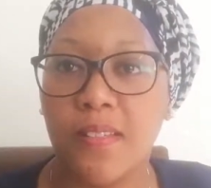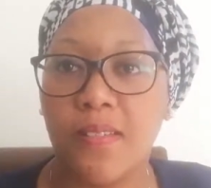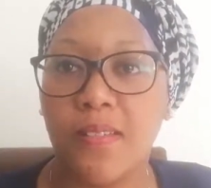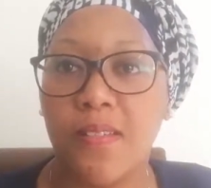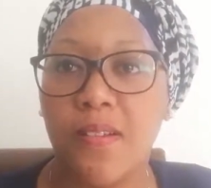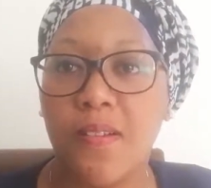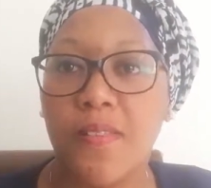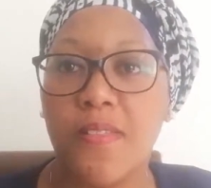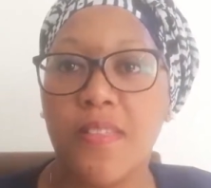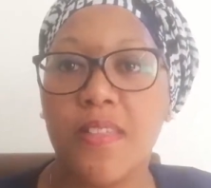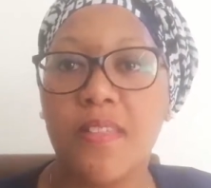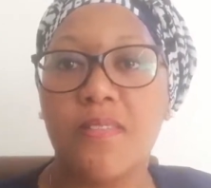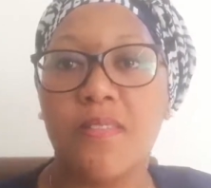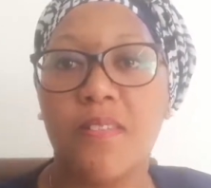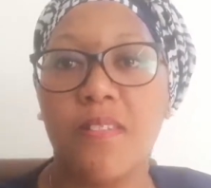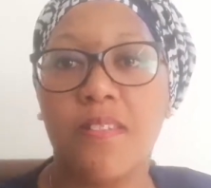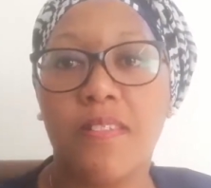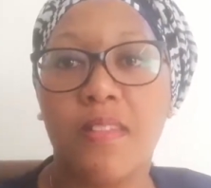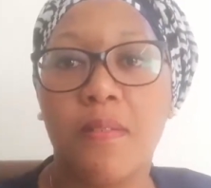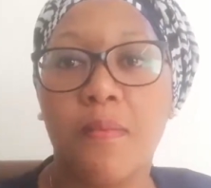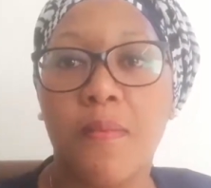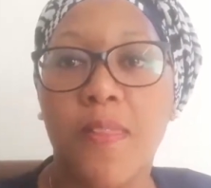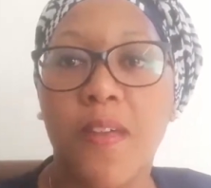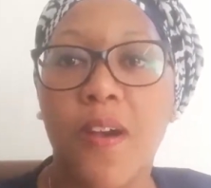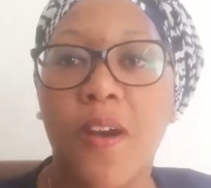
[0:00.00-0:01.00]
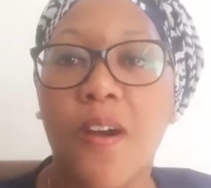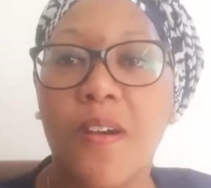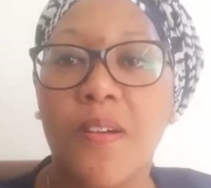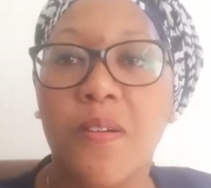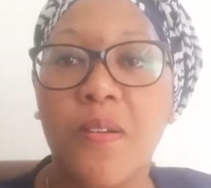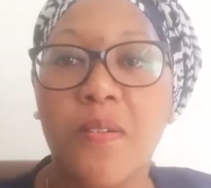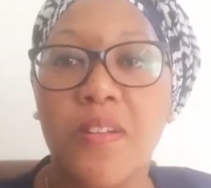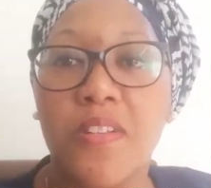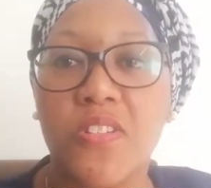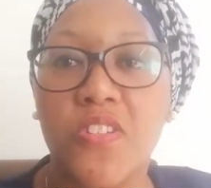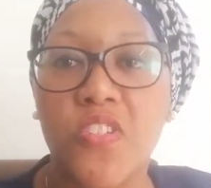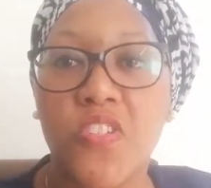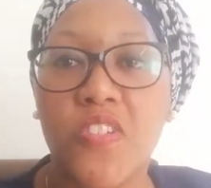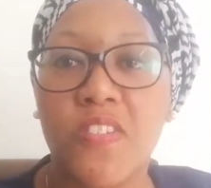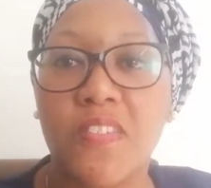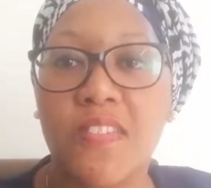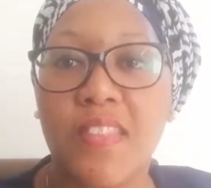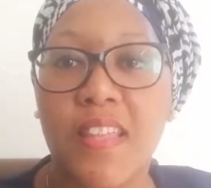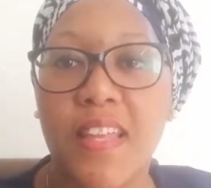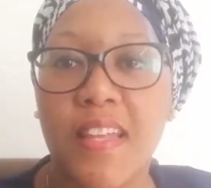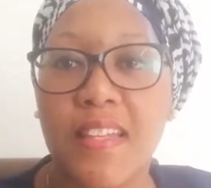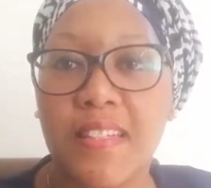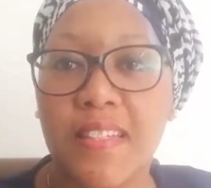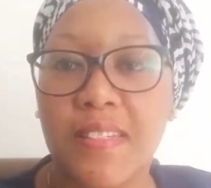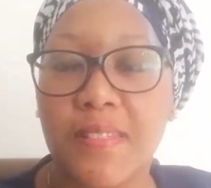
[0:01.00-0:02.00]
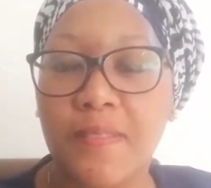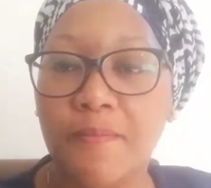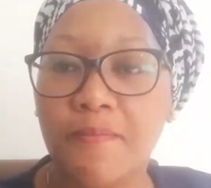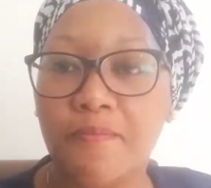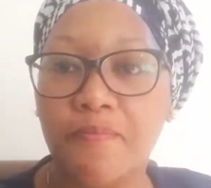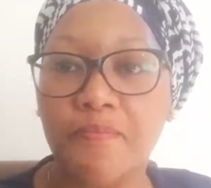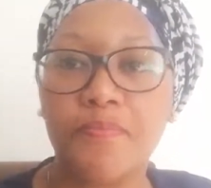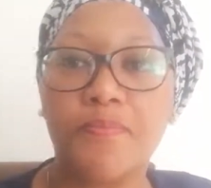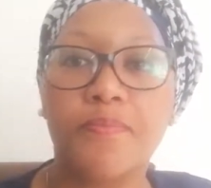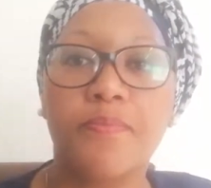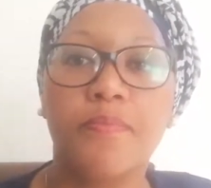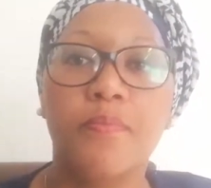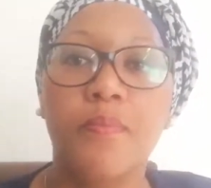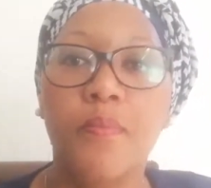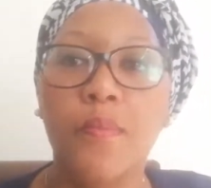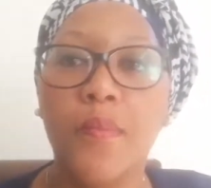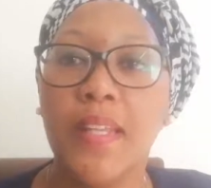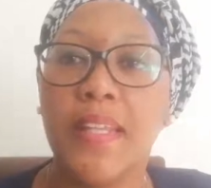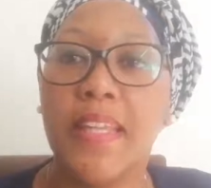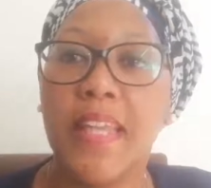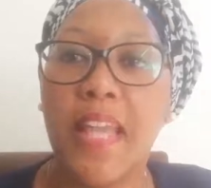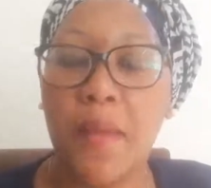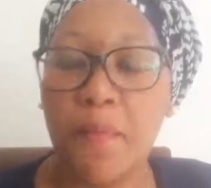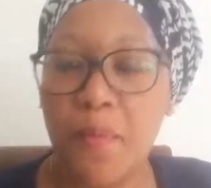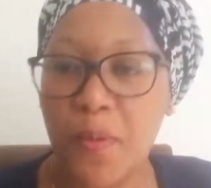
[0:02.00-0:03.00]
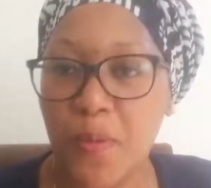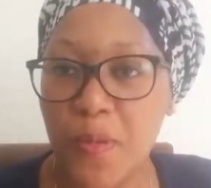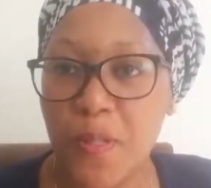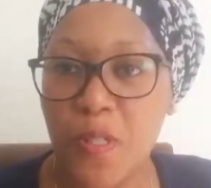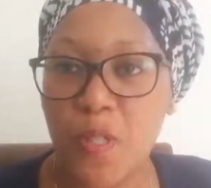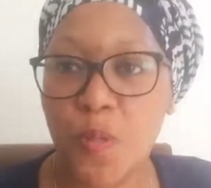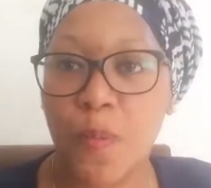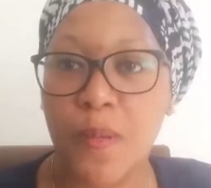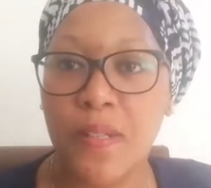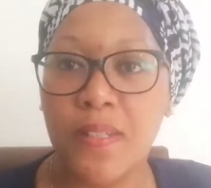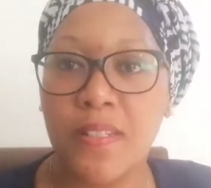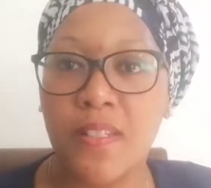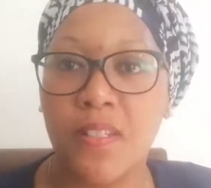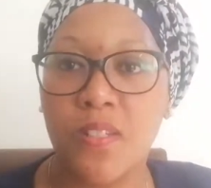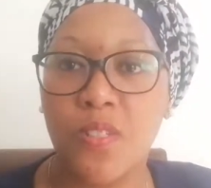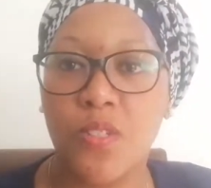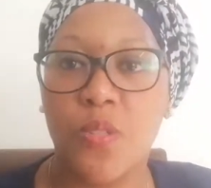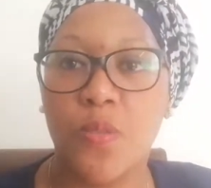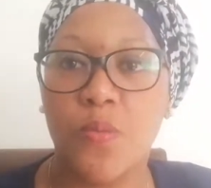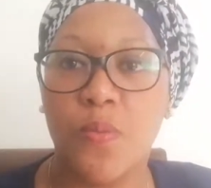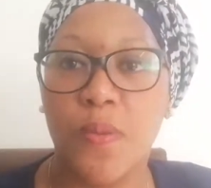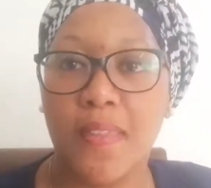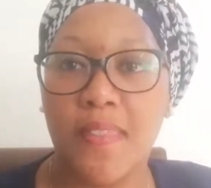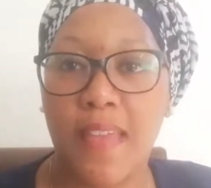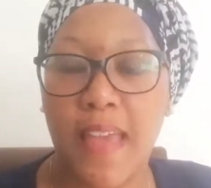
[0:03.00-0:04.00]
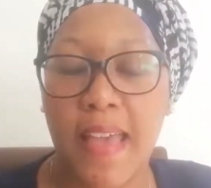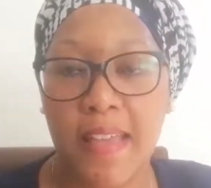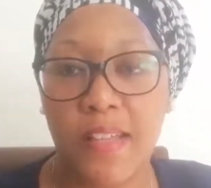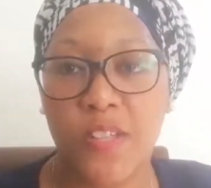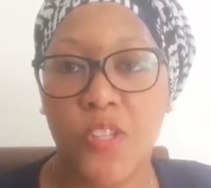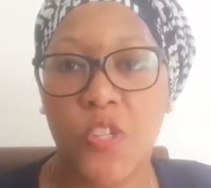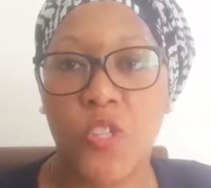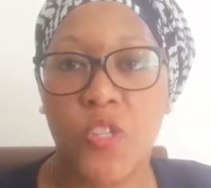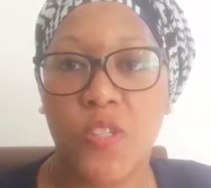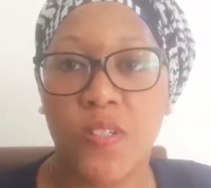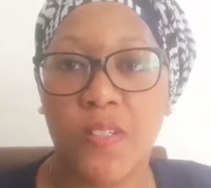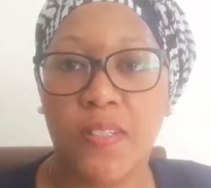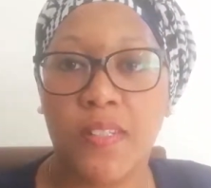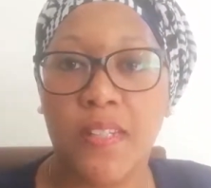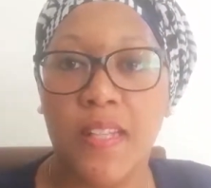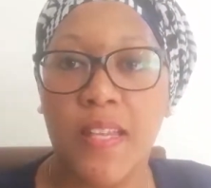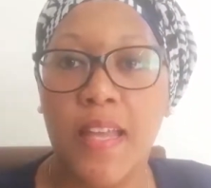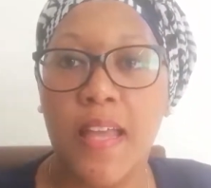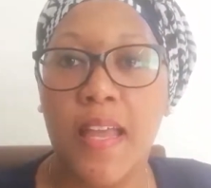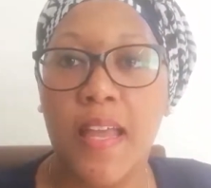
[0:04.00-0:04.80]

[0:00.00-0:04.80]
You know, these are some of the hard questions that can be responded to with action.